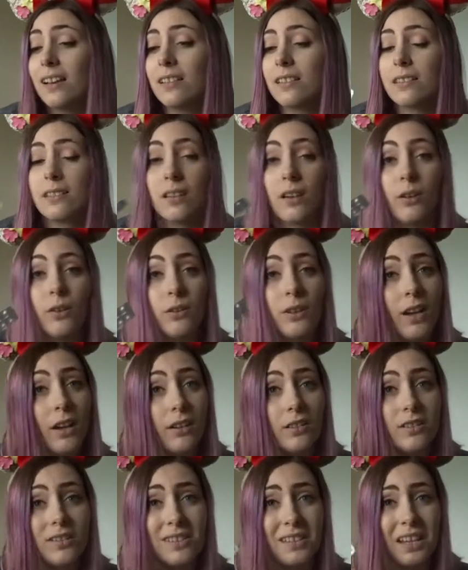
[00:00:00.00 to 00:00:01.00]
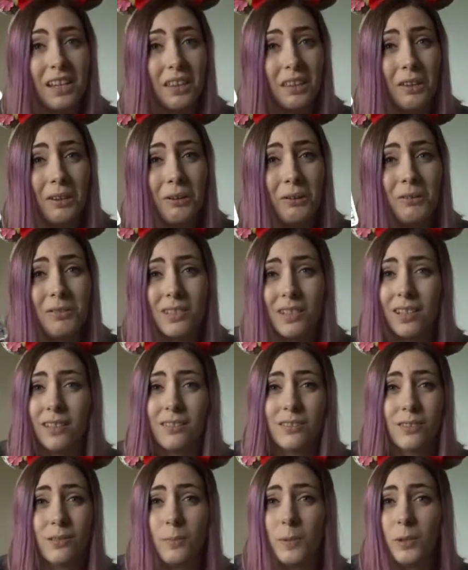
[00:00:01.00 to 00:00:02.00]
So yeah, I just take those,
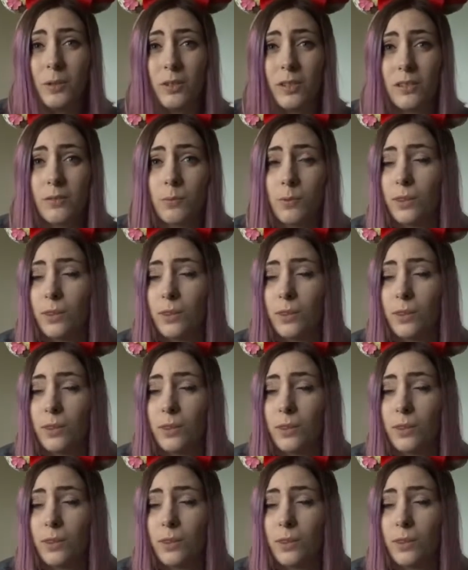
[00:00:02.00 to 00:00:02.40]
and to be honest,